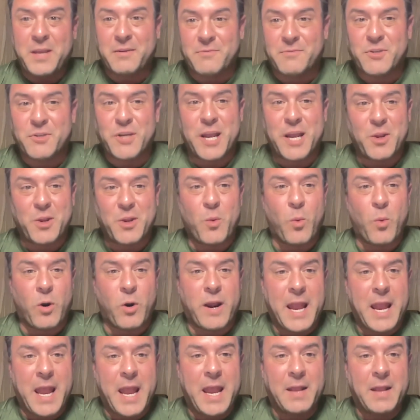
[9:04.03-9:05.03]
of January
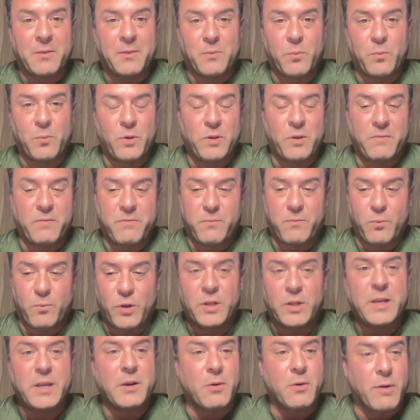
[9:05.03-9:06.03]
8th, we've
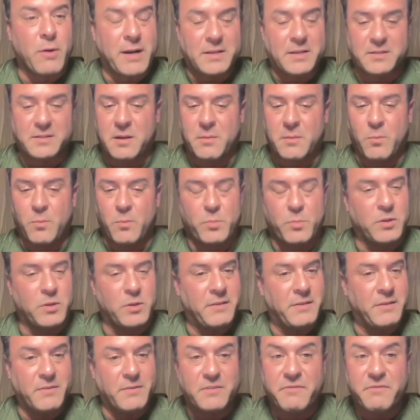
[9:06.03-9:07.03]
really created something we
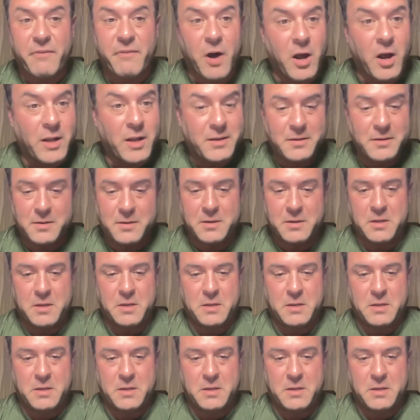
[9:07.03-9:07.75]
believe is fun,